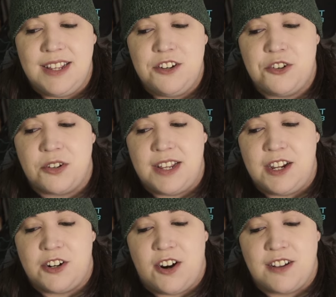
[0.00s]
leisurely
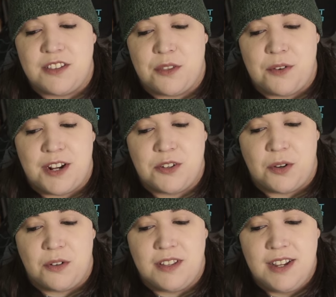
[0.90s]
across the
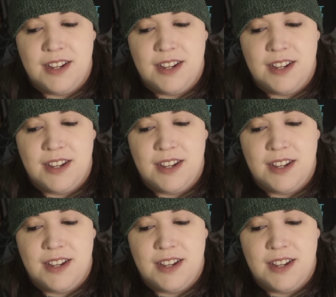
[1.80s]
threshold.